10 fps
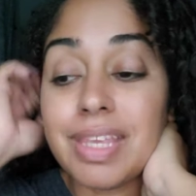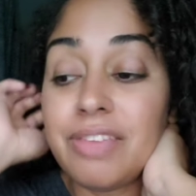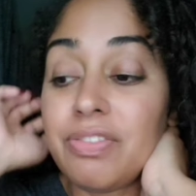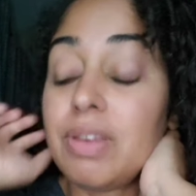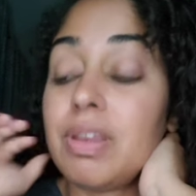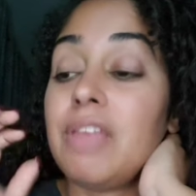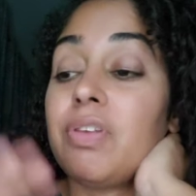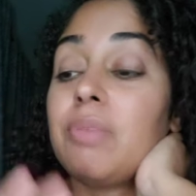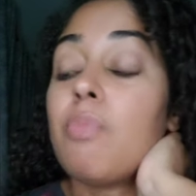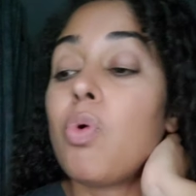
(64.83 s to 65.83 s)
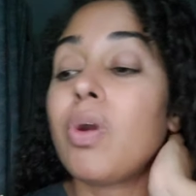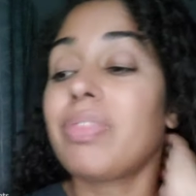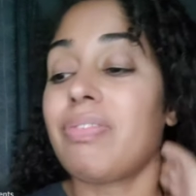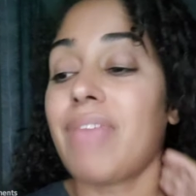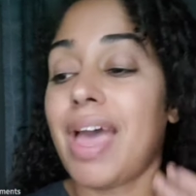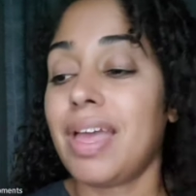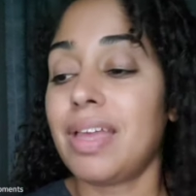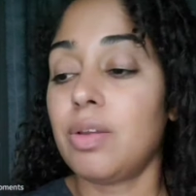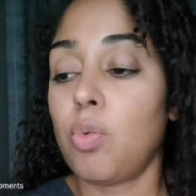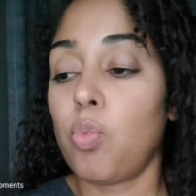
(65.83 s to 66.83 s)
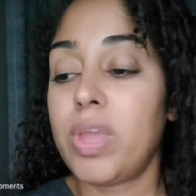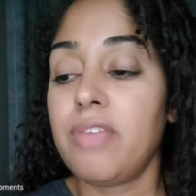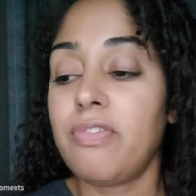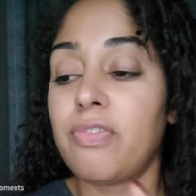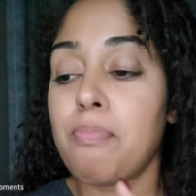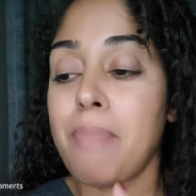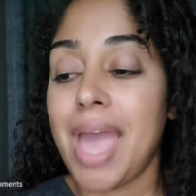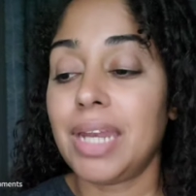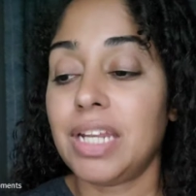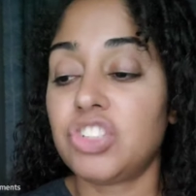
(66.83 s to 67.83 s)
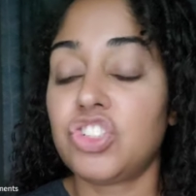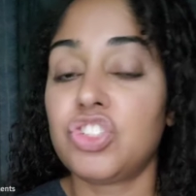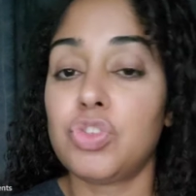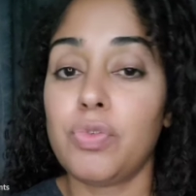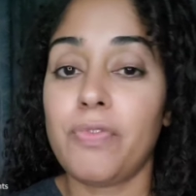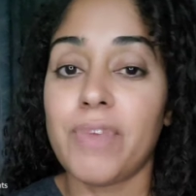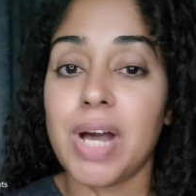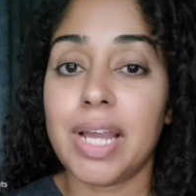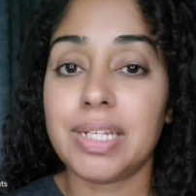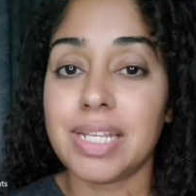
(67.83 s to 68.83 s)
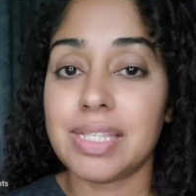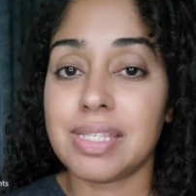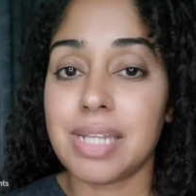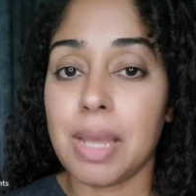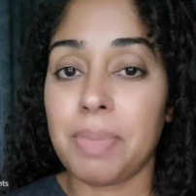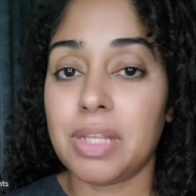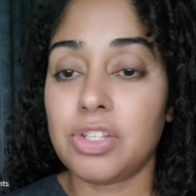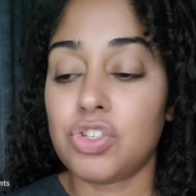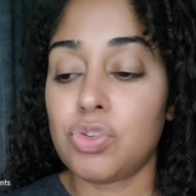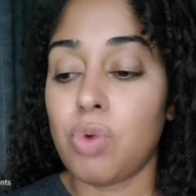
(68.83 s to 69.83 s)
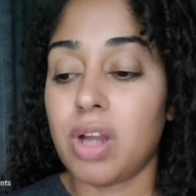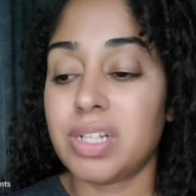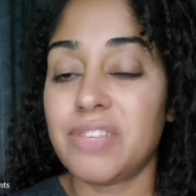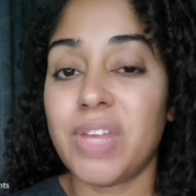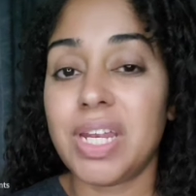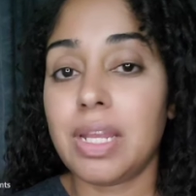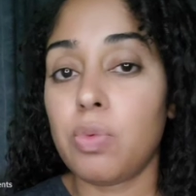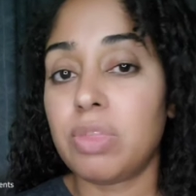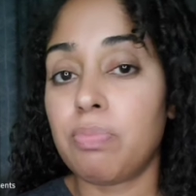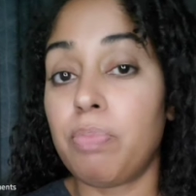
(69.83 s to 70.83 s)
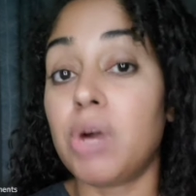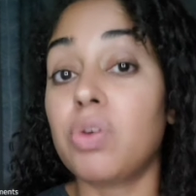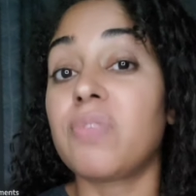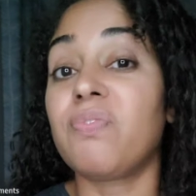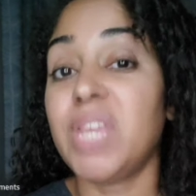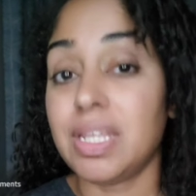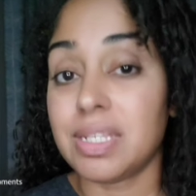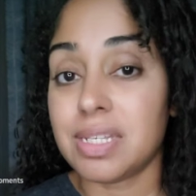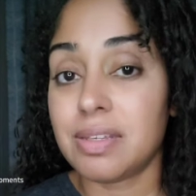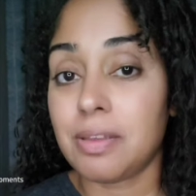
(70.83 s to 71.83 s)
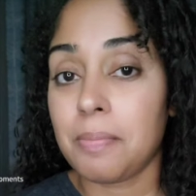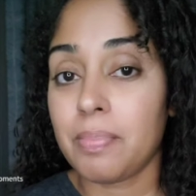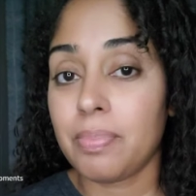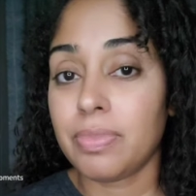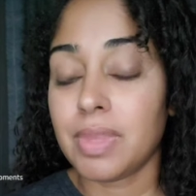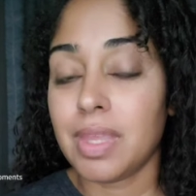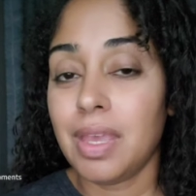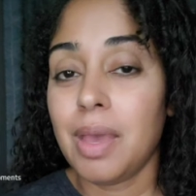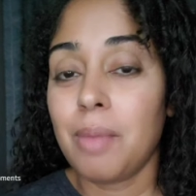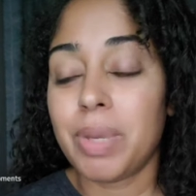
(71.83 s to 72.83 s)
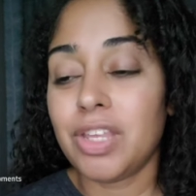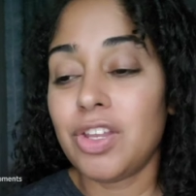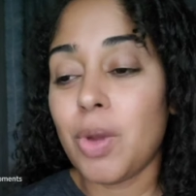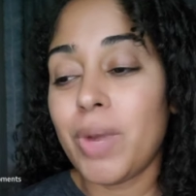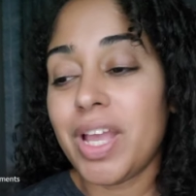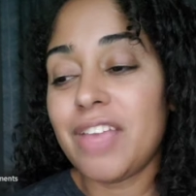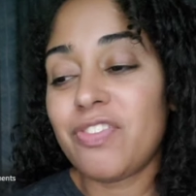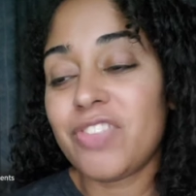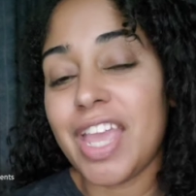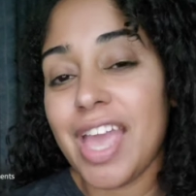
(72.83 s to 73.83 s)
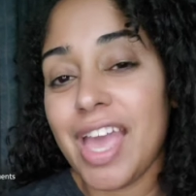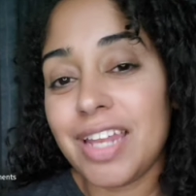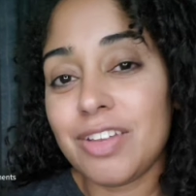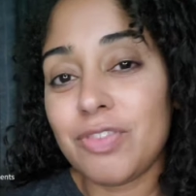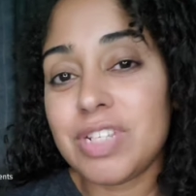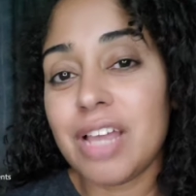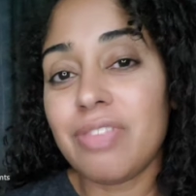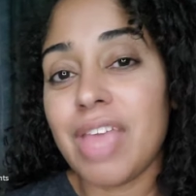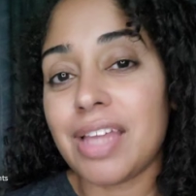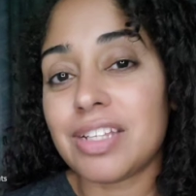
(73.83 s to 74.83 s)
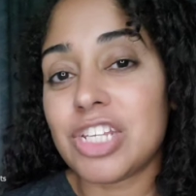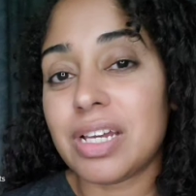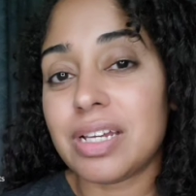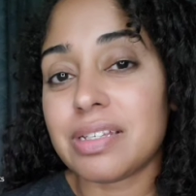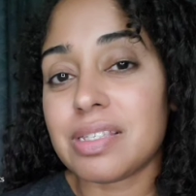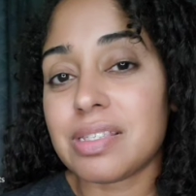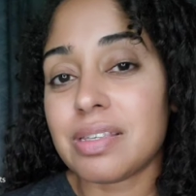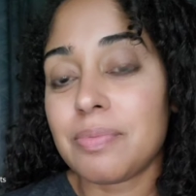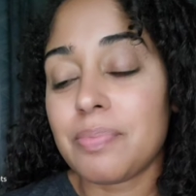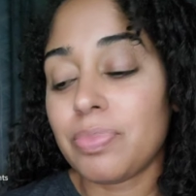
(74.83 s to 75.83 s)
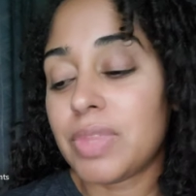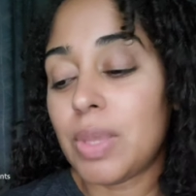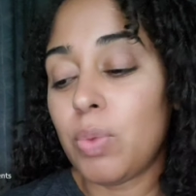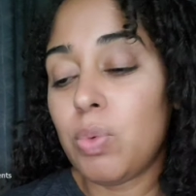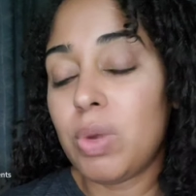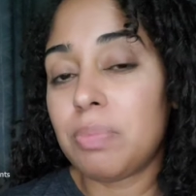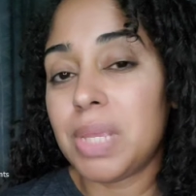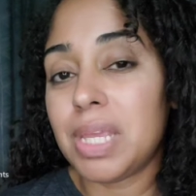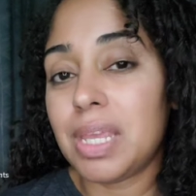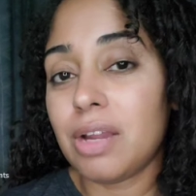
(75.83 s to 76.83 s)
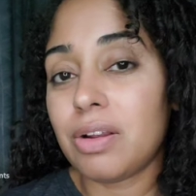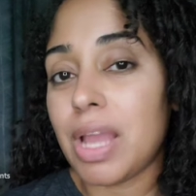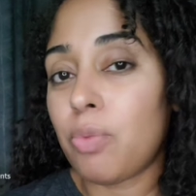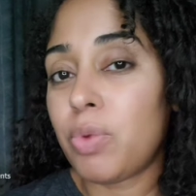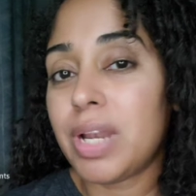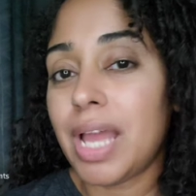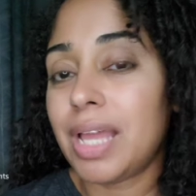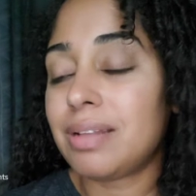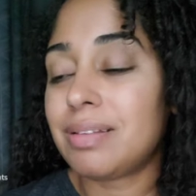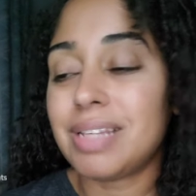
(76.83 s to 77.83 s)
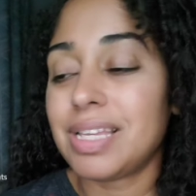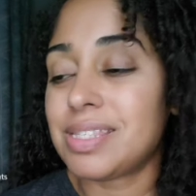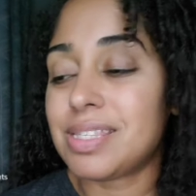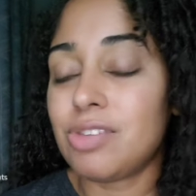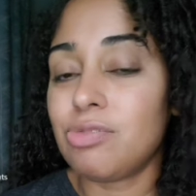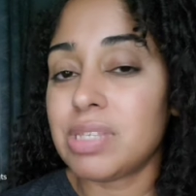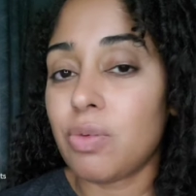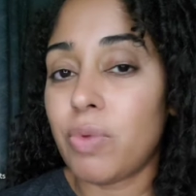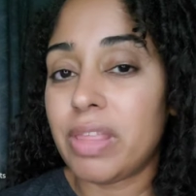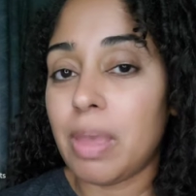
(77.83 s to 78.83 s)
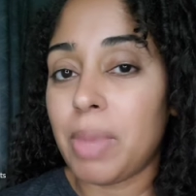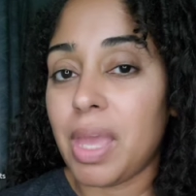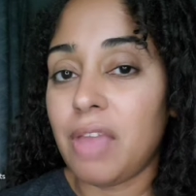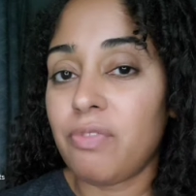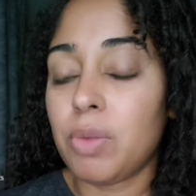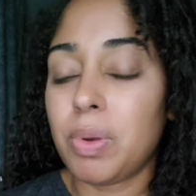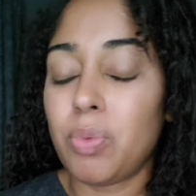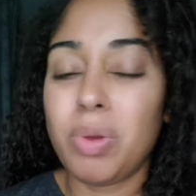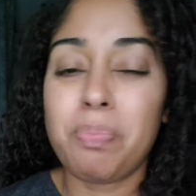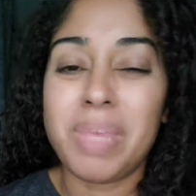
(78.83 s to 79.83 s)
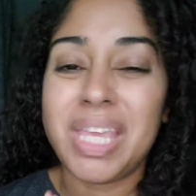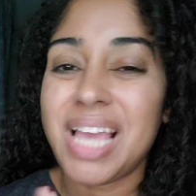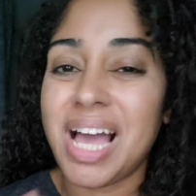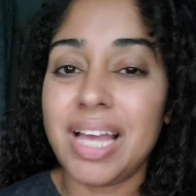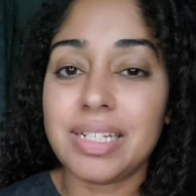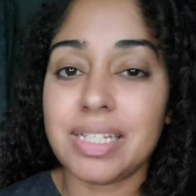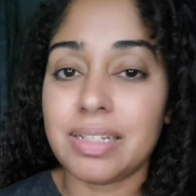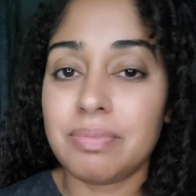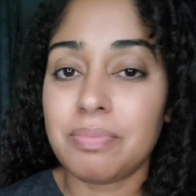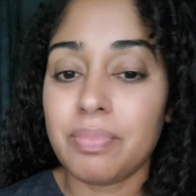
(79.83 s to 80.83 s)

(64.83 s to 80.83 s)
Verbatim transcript: even even more than that. We've managed to find and step into our divinity with both feet. But you know what? If they hadn't have done that to us, then we wouldn't be here. Now we're not excusing away that behavior, but we're beyond it